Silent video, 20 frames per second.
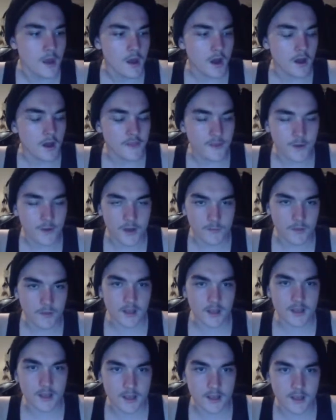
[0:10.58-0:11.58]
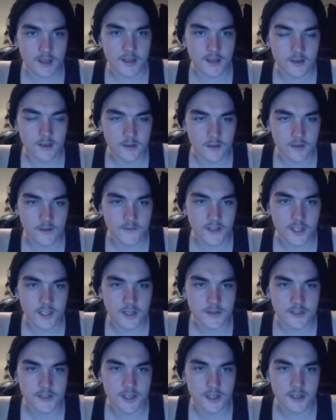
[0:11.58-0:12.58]
I thought I'd make a new video
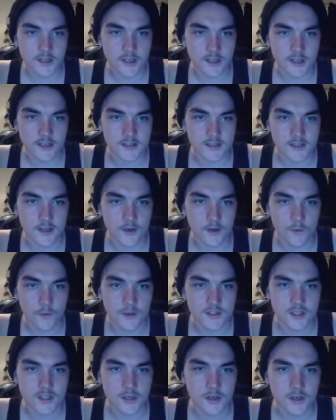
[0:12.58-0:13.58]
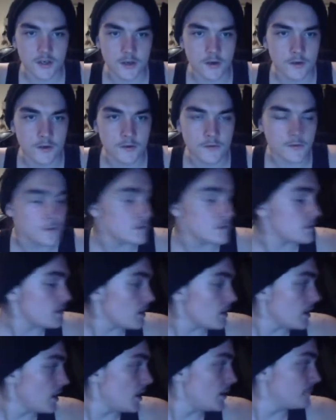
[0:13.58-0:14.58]
just to let you guys know what's going on.
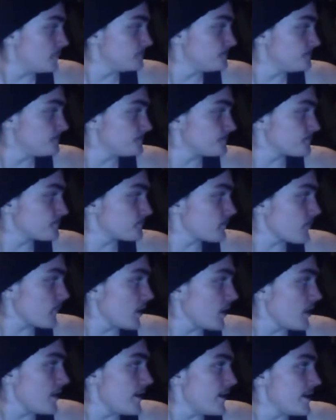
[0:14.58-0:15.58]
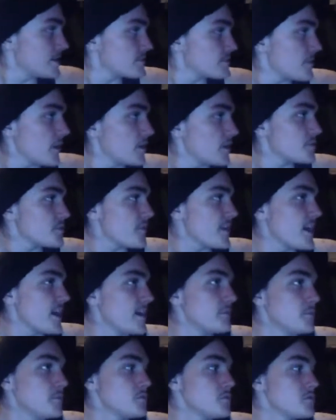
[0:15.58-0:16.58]
To be honest with the
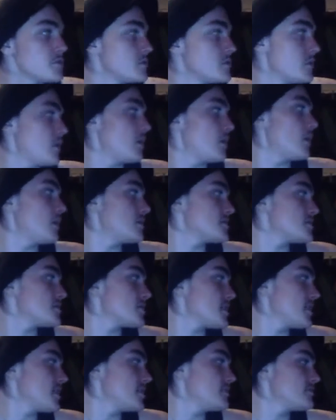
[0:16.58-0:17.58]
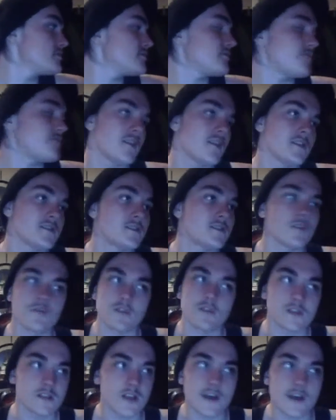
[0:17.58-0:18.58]
animals, not a lot has changed. Freya's still
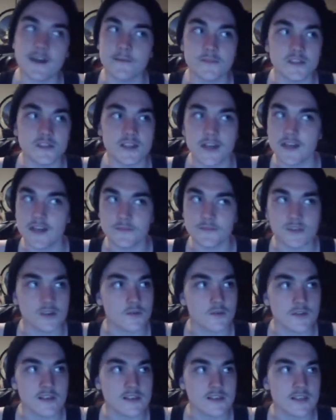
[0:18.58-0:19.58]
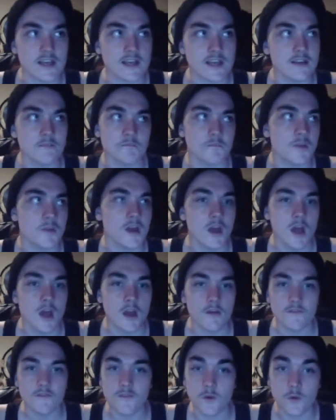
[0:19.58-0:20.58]
the same, Salem's still the same.
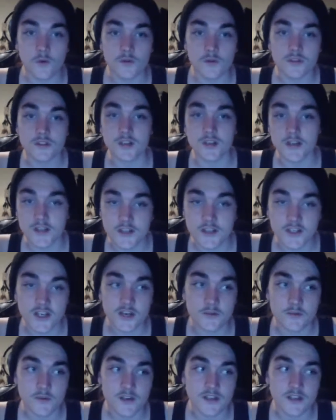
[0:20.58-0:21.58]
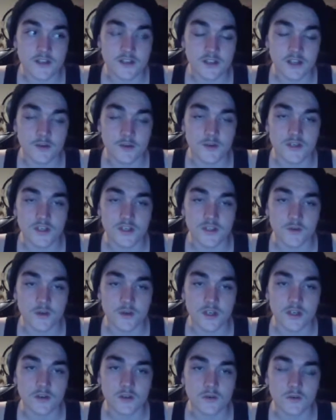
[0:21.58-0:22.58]
Thor's done a shed recently, which is
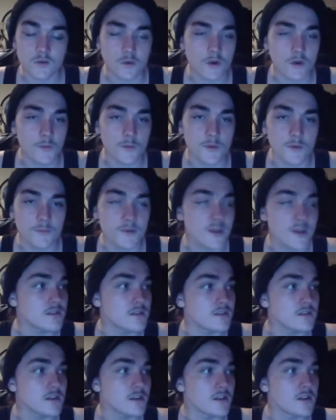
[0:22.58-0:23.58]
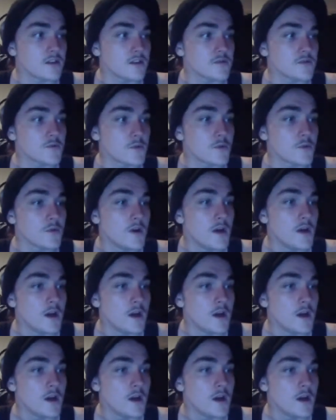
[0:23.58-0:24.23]
quite cool, in one piece, like usual.